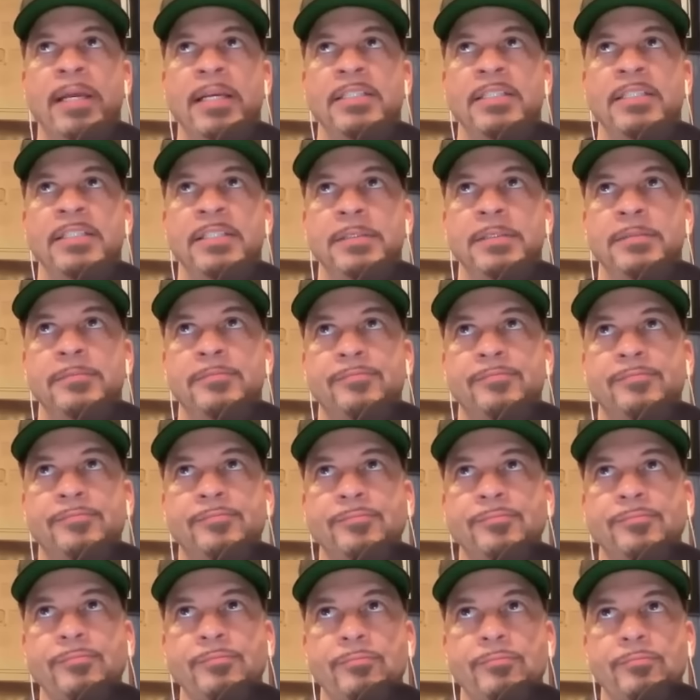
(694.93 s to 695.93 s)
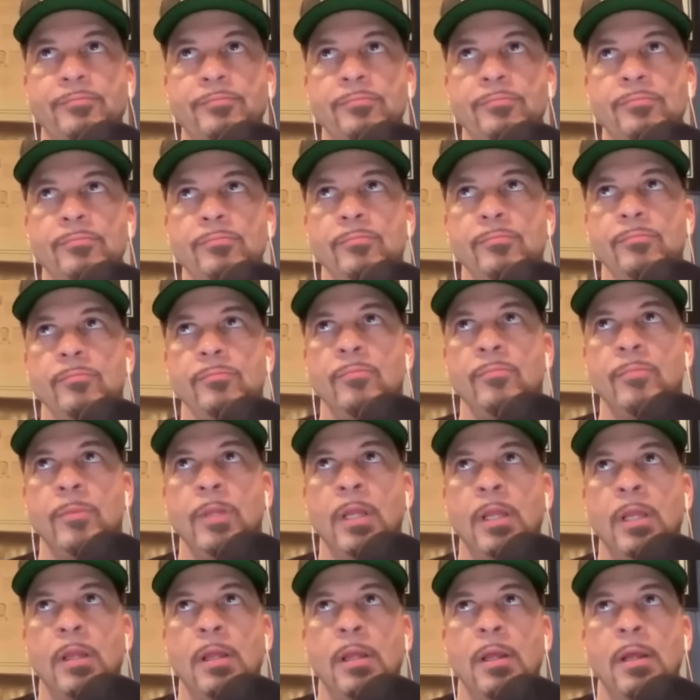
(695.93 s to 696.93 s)

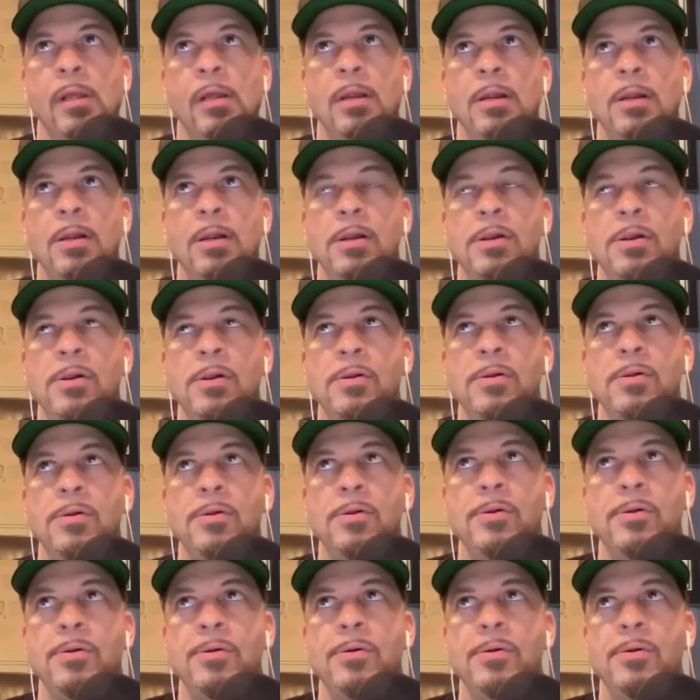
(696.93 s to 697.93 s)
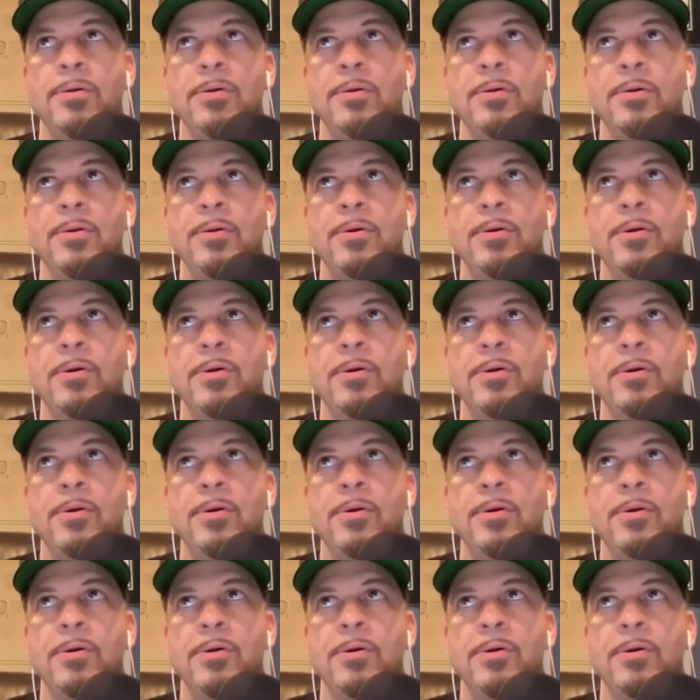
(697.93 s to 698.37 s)
(not speaking)